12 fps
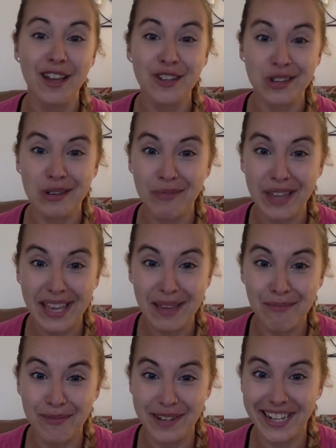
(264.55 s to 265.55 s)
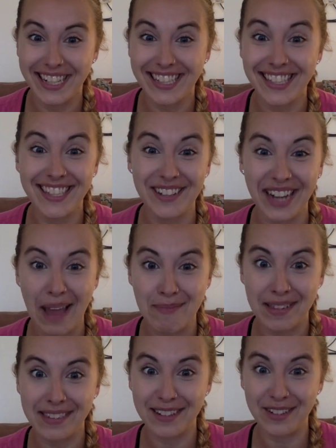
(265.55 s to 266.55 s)
Should we keep reading to see what
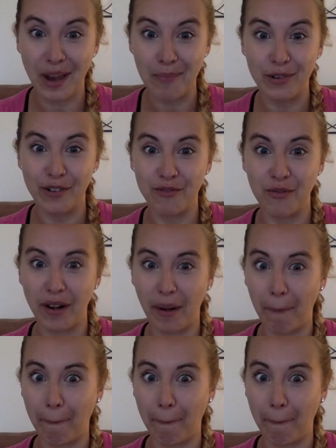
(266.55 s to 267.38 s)
happens in chapter 4?